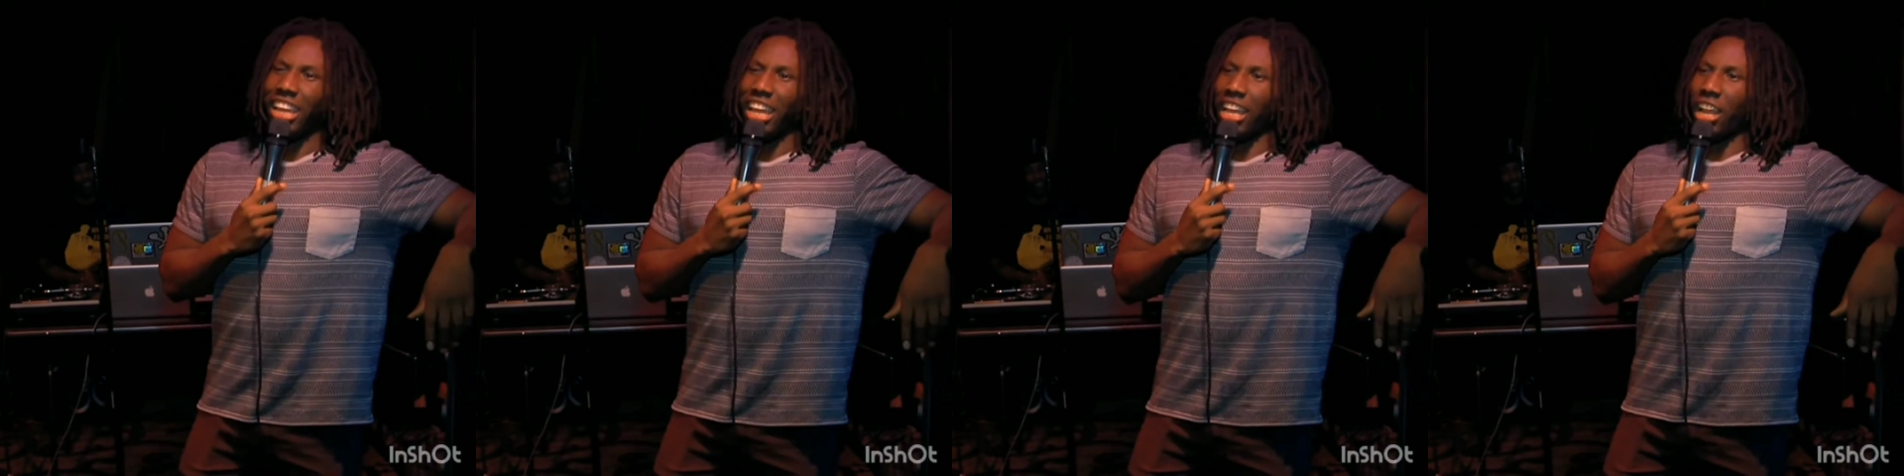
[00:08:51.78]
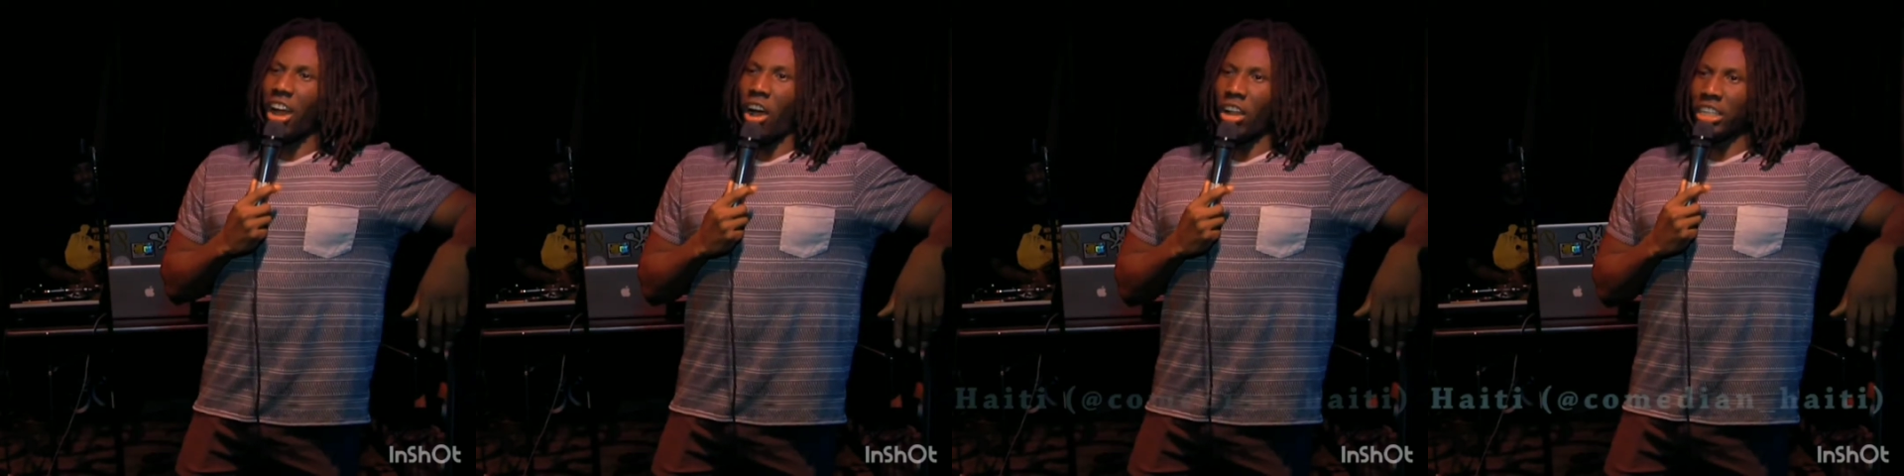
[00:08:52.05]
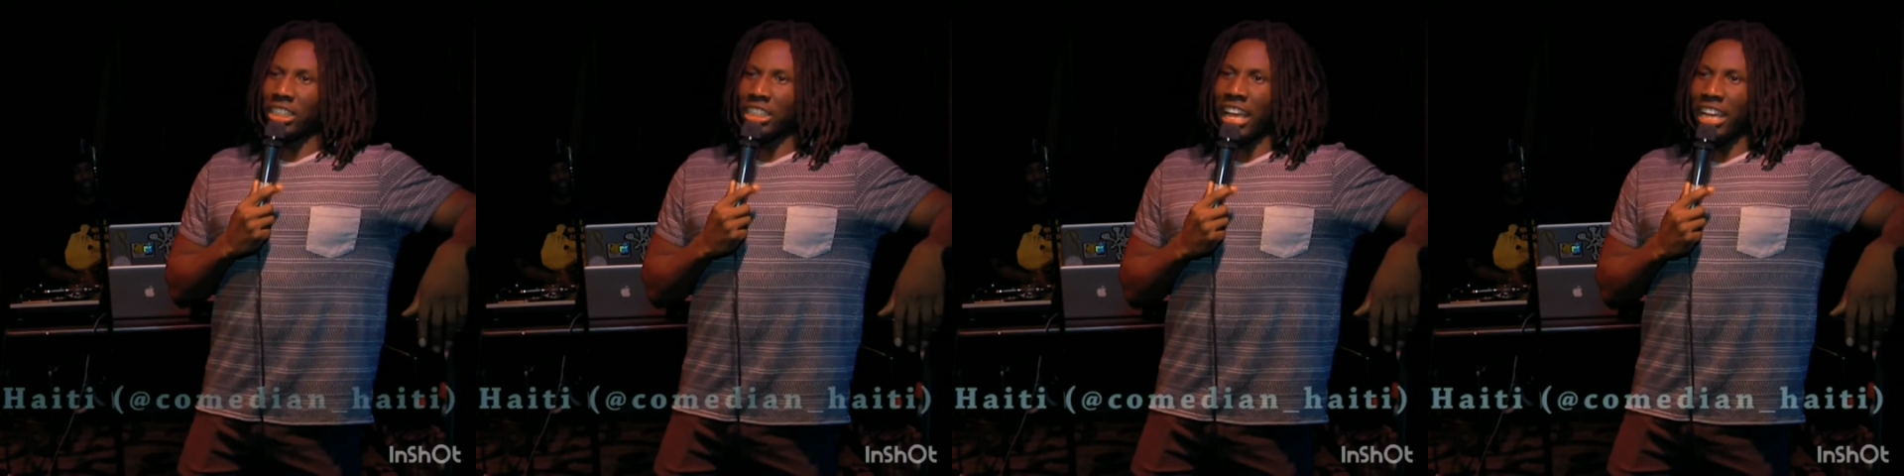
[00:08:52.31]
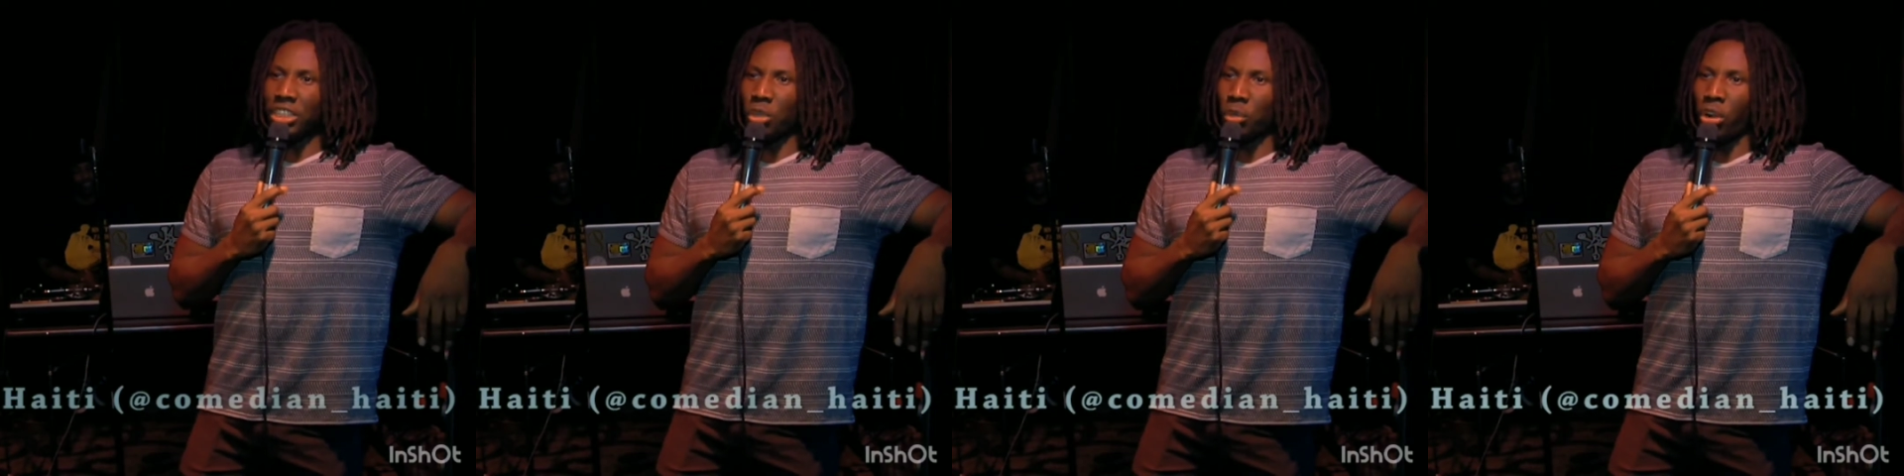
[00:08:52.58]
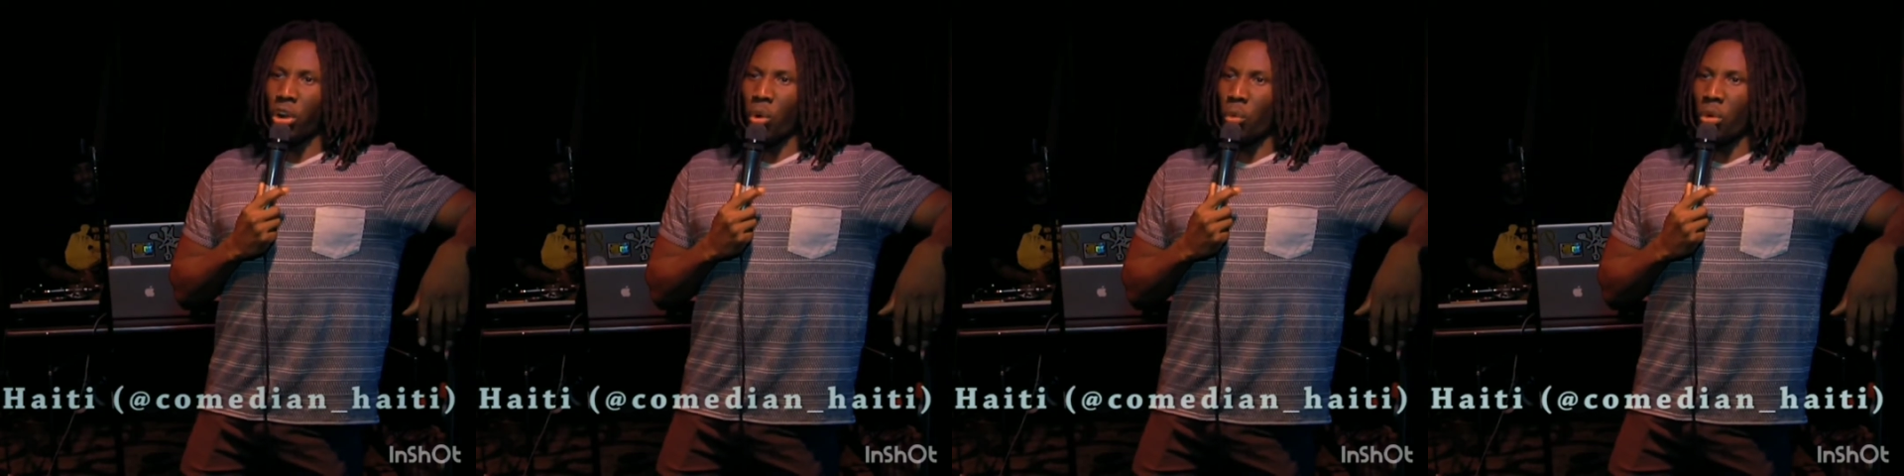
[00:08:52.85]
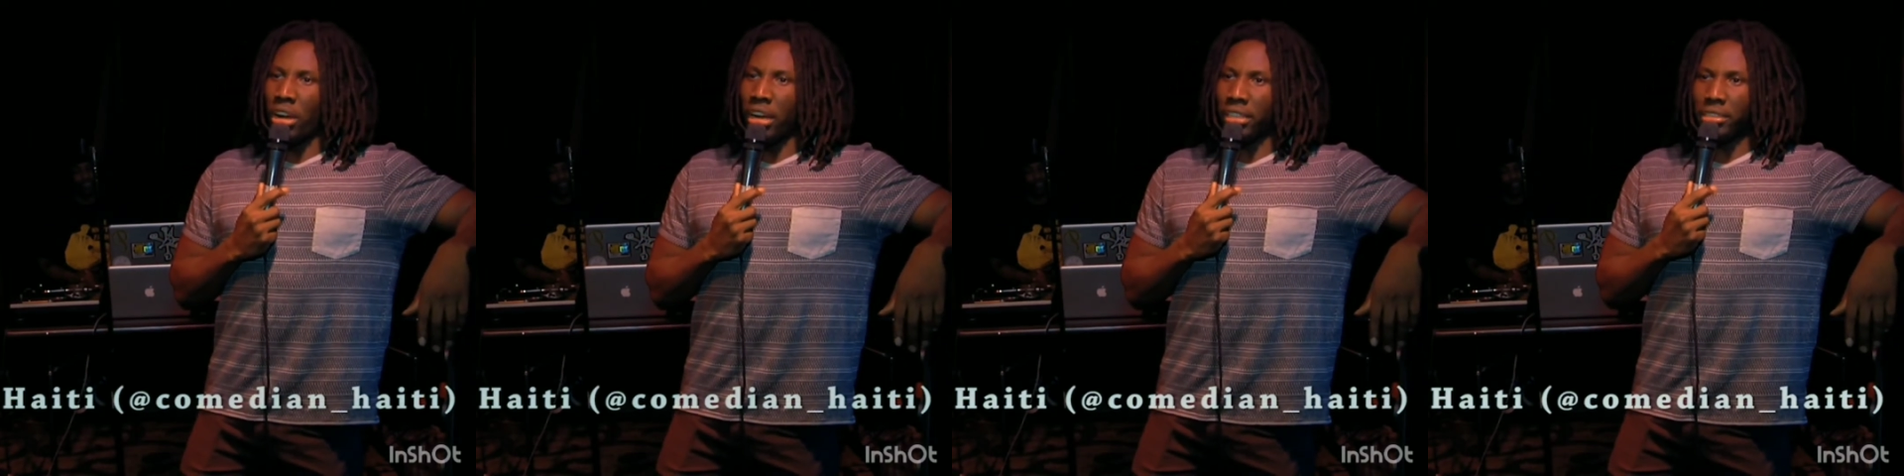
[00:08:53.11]
And all the sex you
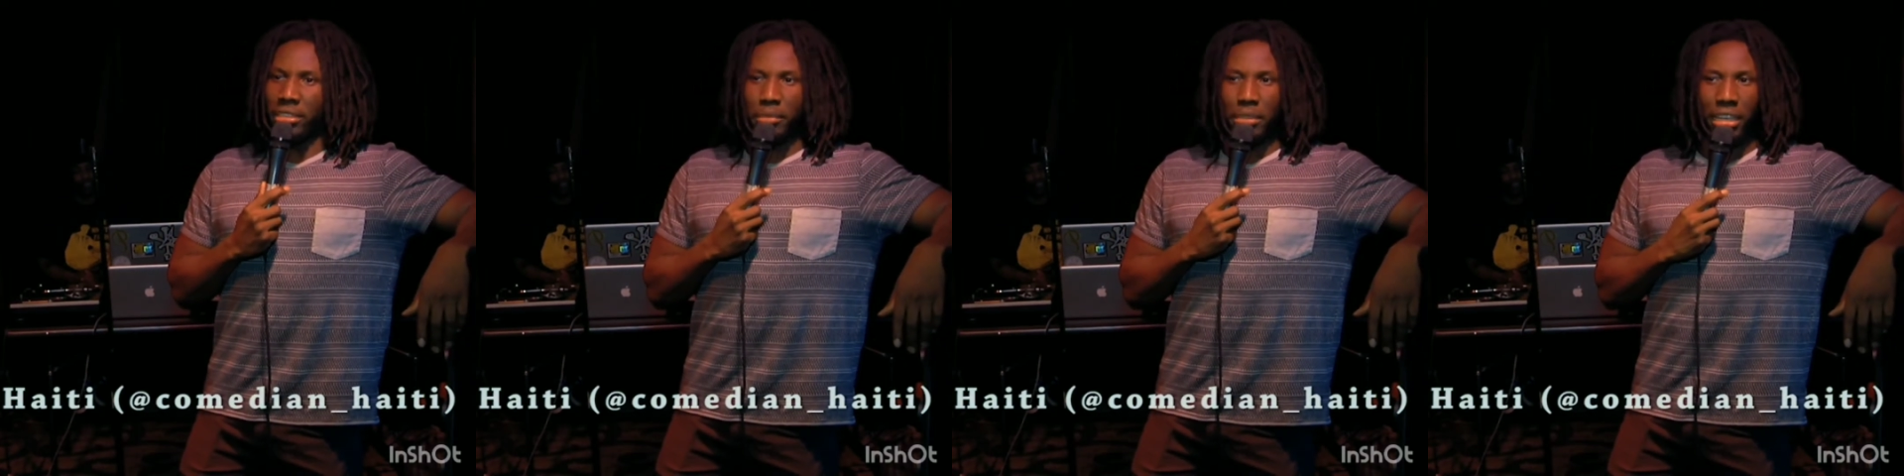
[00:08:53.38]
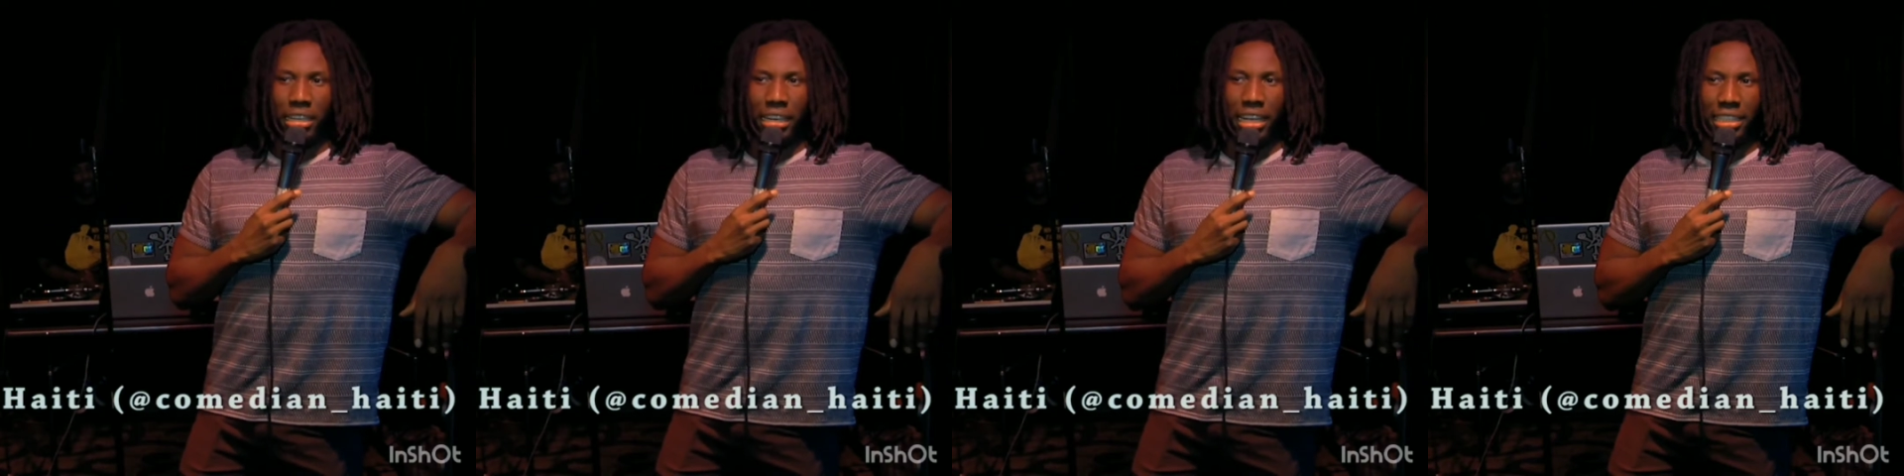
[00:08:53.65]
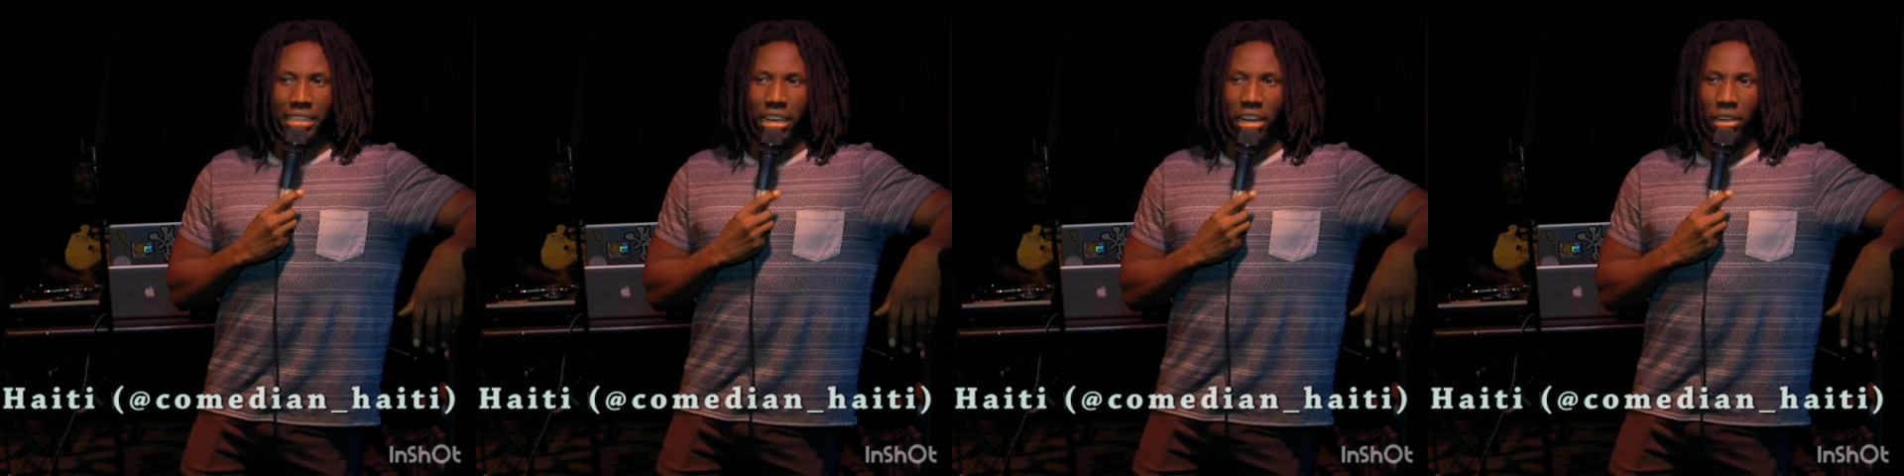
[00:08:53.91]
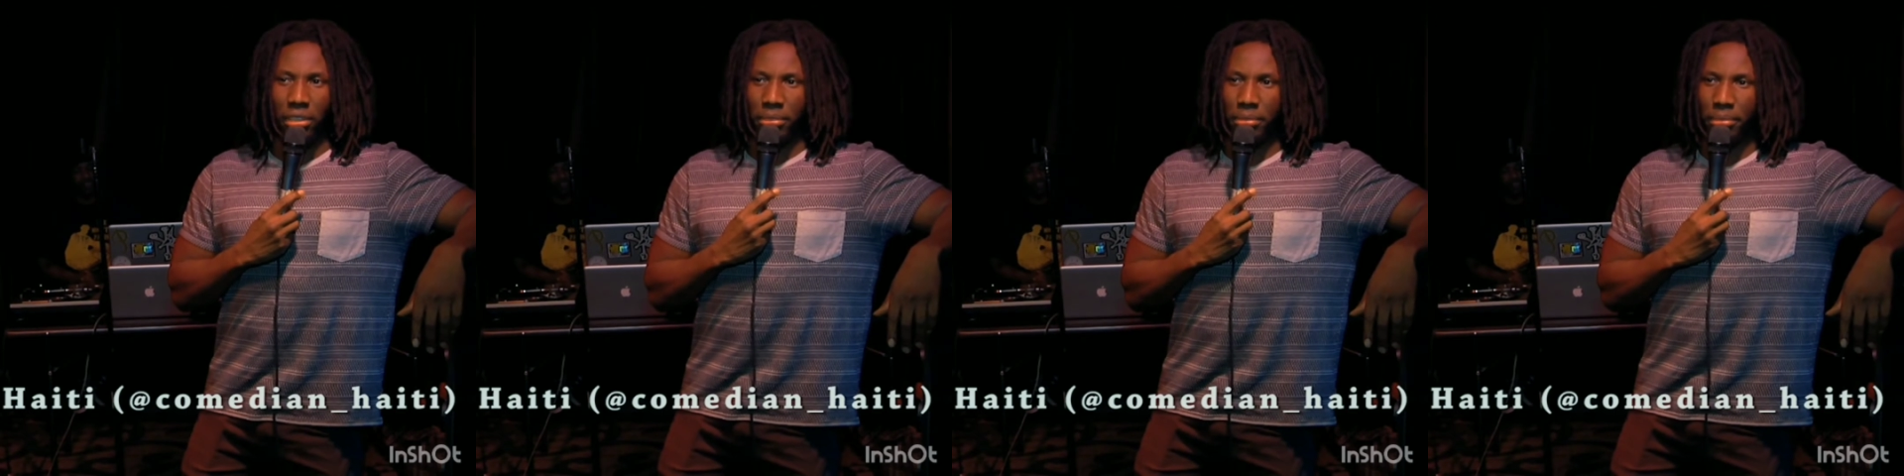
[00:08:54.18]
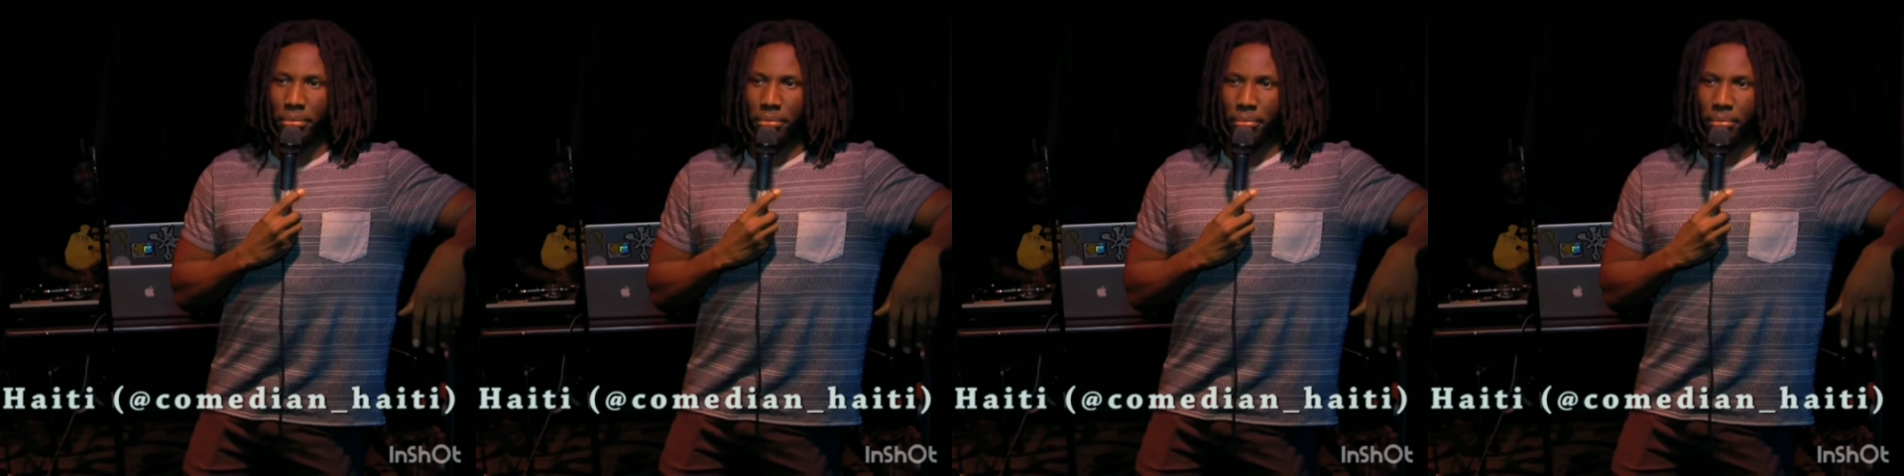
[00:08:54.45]
don't want? Nigga, that sounds...